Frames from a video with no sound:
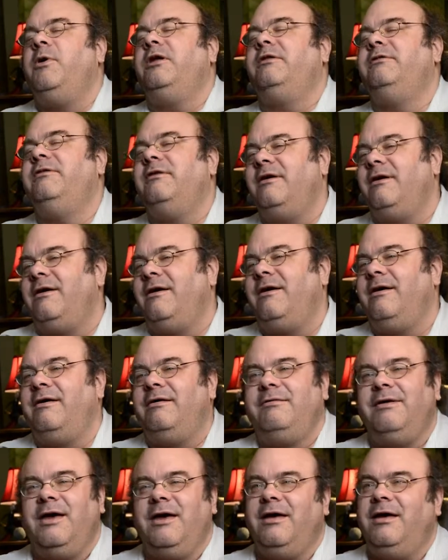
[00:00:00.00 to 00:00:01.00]
but
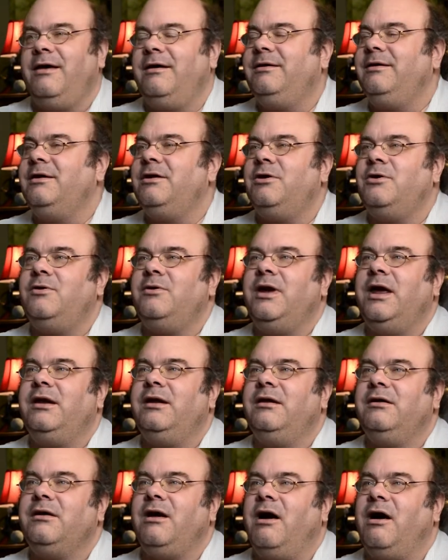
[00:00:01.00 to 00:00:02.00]
uh, you know. And
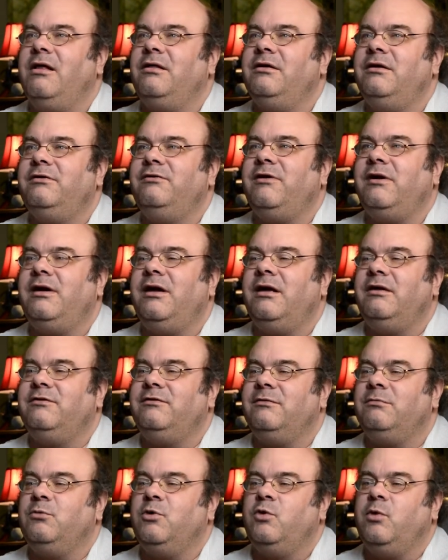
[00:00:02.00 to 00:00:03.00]
in college, I had
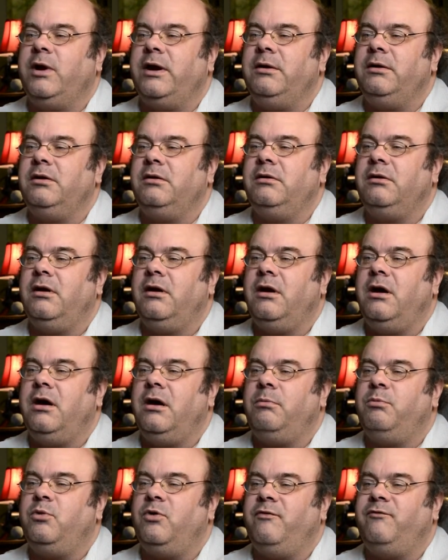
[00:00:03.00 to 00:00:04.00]
some great
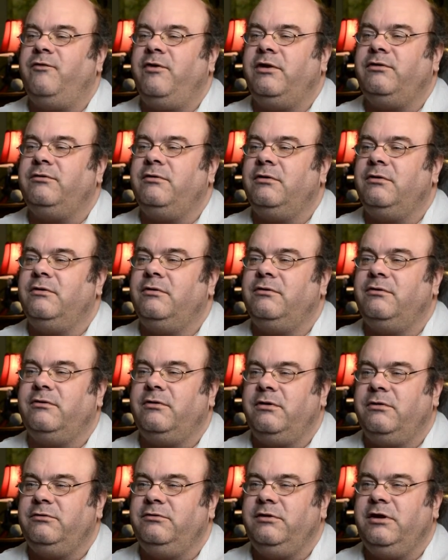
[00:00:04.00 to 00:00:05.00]
uh, professors.
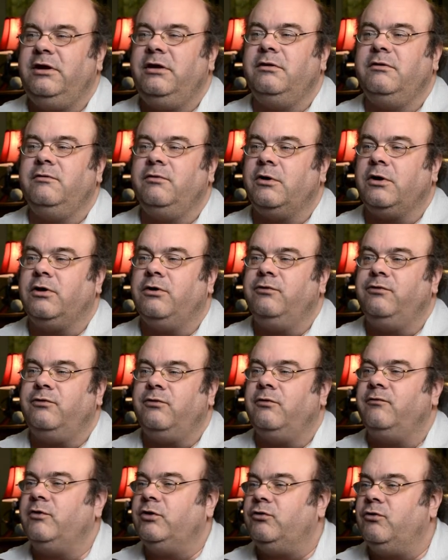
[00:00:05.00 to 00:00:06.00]
The dean of the
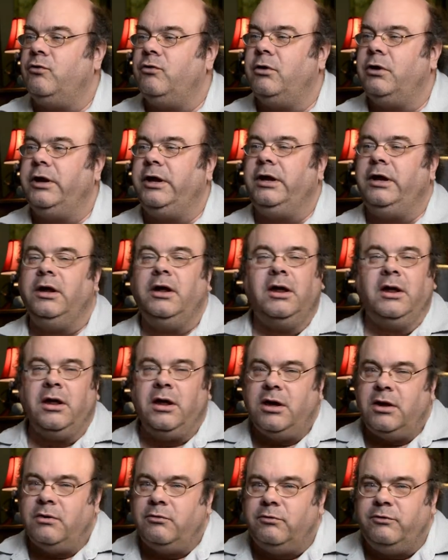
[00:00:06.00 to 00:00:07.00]
conservatory
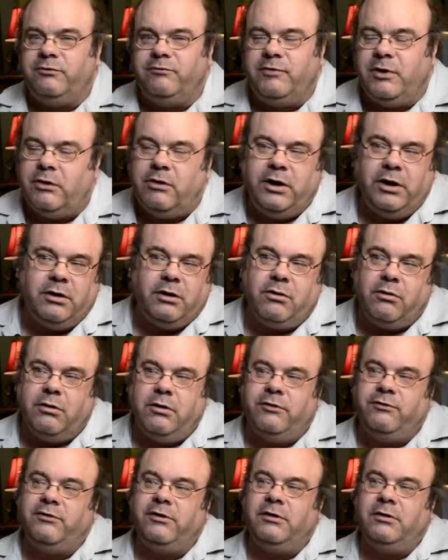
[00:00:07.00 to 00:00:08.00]
was very
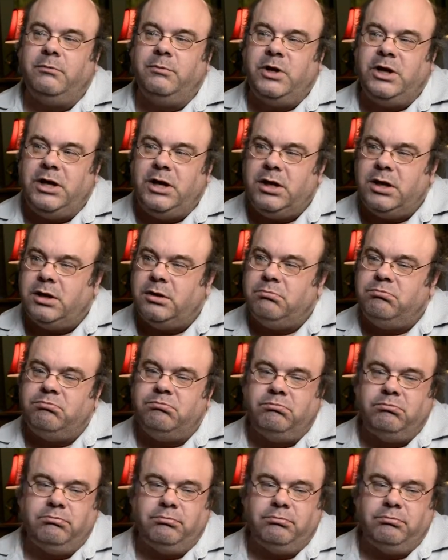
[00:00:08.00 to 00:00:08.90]
encouraging to me, and